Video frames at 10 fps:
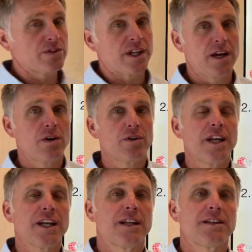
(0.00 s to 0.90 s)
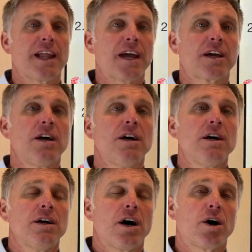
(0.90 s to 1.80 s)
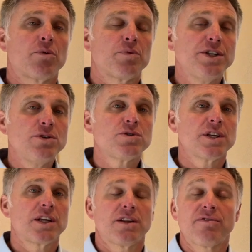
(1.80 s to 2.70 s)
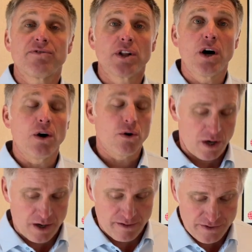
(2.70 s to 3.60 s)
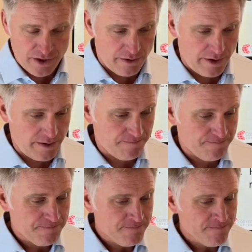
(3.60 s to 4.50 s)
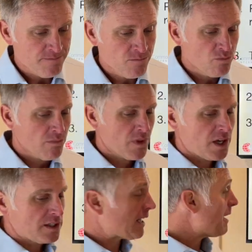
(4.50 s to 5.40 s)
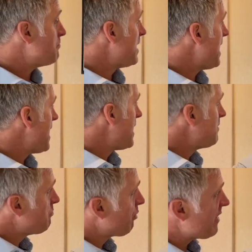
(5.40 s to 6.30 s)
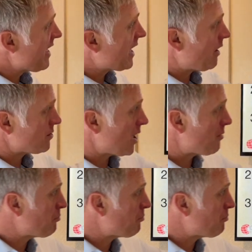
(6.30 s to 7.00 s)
de orina, like reducing the flow of urine. También puede causar